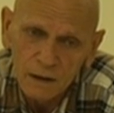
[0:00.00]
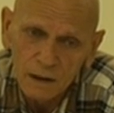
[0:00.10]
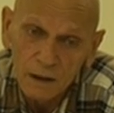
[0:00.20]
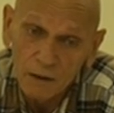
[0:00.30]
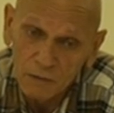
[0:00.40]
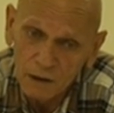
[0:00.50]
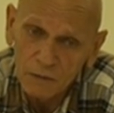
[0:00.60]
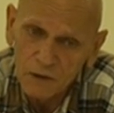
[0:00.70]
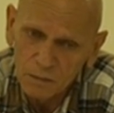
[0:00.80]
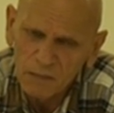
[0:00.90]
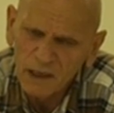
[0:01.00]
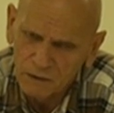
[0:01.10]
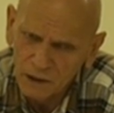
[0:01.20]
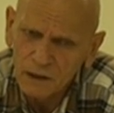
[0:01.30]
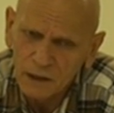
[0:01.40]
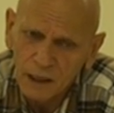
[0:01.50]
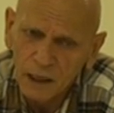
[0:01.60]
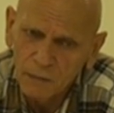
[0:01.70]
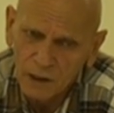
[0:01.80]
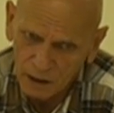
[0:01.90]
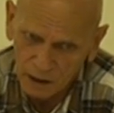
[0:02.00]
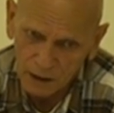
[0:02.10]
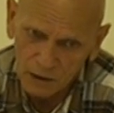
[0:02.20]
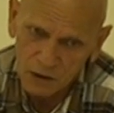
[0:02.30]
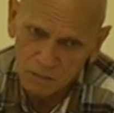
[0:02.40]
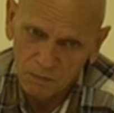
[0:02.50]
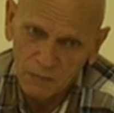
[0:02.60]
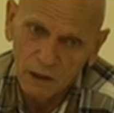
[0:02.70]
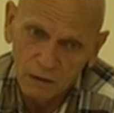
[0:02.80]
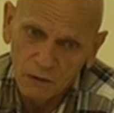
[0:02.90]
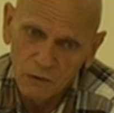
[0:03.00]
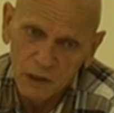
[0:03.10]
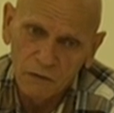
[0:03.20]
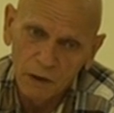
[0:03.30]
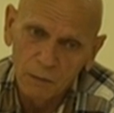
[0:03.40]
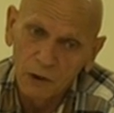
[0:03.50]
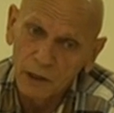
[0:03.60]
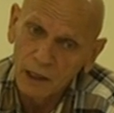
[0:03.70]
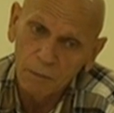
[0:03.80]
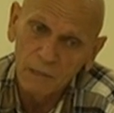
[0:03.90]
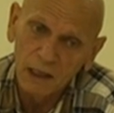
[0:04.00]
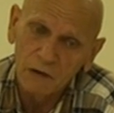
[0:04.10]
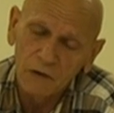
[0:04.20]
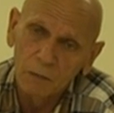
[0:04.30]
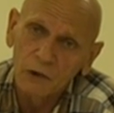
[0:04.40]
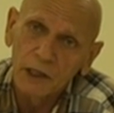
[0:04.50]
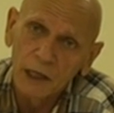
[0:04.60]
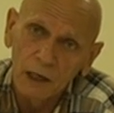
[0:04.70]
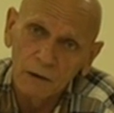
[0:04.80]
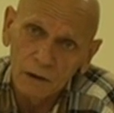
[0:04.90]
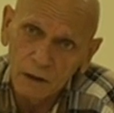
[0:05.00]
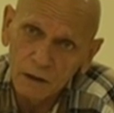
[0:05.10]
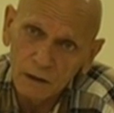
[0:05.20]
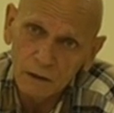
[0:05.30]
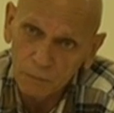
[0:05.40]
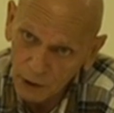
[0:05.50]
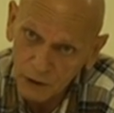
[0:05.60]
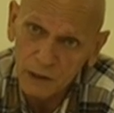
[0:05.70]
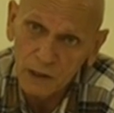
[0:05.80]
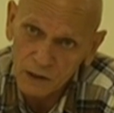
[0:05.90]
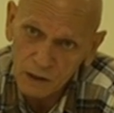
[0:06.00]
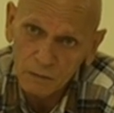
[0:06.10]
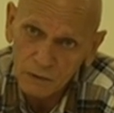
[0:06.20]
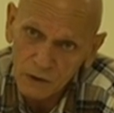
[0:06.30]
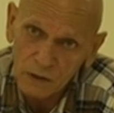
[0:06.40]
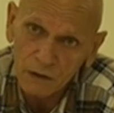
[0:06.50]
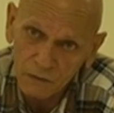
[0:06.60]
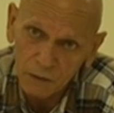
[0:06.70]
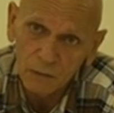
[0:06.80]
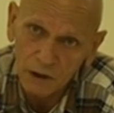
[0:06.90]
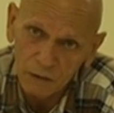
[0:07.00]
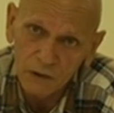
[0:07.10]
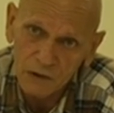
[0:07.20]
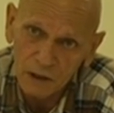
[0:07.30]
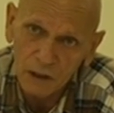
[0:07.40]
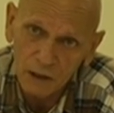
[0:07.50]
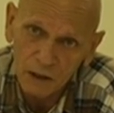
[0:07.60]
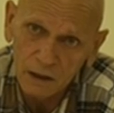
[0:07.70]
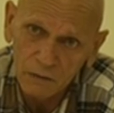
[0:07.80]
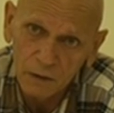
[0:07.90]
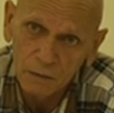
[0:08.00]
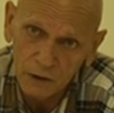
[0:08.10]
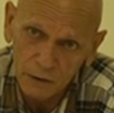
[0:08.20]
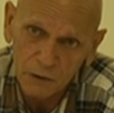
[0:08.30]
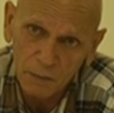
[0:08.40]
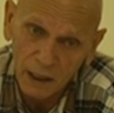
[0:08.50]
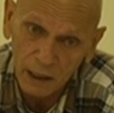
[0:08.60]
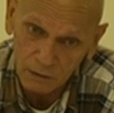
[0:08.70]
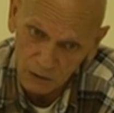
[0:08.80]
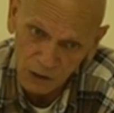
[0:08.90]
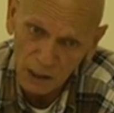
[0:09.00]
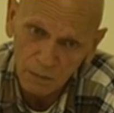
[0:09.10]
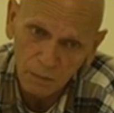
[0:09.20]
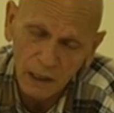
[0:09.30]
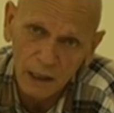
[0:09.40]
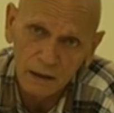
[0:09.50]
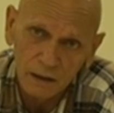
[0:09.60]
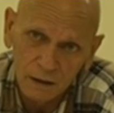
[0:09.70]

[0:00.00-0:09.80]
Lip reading: And that was a big thing that came out of there, just because that meant everybody owned the protest. Everybody was there, everybody was the same part.